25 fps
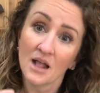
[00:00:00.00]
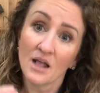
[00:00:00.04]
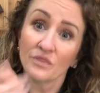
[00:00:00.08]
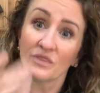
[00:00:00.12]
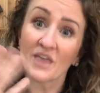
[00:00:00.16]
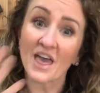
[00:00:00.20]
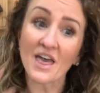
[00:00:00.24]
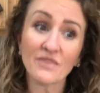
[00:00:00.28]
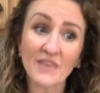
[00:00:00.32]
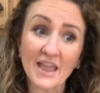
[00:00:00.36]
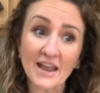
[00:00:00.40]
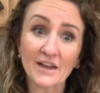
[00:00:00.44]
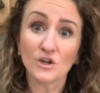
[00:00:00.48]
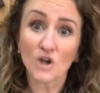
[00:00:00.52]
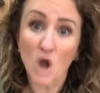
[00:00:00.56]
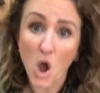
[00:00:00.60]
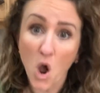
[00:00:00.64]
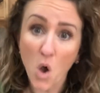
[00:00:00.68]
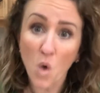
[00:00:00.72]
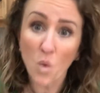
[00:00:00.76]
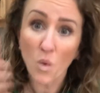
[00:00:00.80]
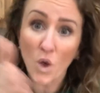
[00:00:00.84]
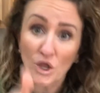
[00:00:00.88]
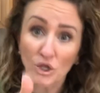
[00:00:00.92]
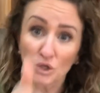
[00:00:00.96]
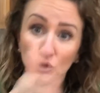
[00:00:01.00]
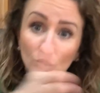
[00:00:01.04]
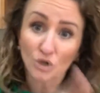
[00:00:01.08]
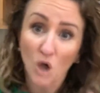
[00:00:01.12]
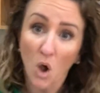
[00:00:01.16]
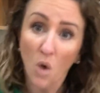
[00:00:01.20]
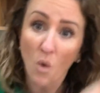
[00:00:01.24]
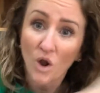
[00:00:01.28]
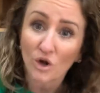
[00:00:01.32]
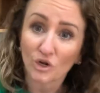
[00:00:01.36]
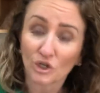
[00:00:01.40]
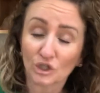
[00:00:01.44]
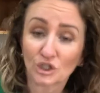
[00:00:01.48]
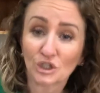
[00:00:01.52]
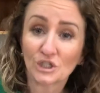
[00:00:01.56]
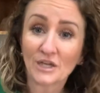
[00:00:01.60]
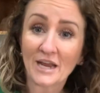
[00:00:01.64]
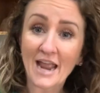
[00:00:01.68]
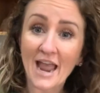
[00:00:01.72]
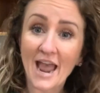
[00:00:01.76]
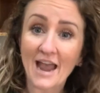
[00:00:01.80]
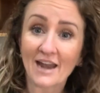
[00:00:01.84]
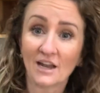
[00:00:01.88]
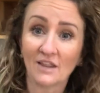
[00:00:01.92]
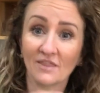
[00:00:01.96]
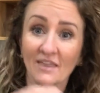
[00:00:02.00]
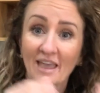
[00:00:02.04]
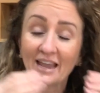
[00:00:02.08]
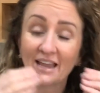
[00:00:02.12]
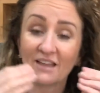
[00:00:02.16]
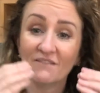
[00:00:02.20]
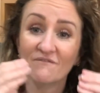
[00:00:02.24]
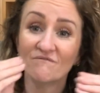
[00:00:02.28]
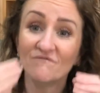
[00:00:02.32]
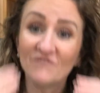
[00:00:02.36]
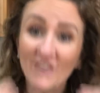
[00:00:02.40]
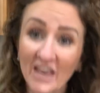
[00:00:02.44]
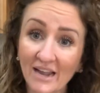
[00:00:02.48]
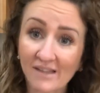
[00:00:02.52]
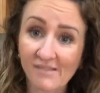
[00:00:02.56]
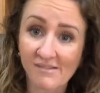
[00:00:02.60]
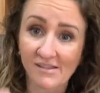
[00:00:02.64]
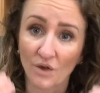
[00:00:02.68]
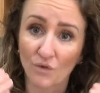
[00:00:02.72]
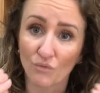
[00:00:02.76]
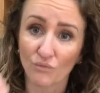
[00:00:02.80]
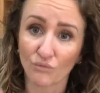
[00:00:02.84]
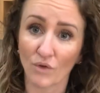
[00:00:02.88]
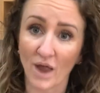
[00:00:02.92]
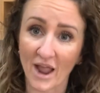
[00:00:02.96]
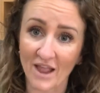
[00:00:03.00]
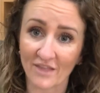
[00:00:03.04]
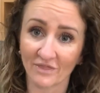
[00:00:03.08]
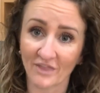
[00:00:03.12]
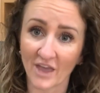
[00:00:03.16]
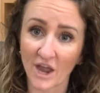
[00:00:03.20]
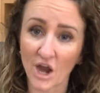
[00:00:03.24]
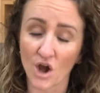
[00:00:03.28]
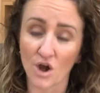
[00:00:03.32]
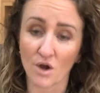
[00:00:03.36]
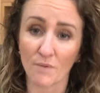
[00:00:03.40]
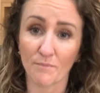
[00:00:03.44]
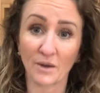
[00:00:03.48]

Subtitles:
then they know what you don't understand and they can fix it right there.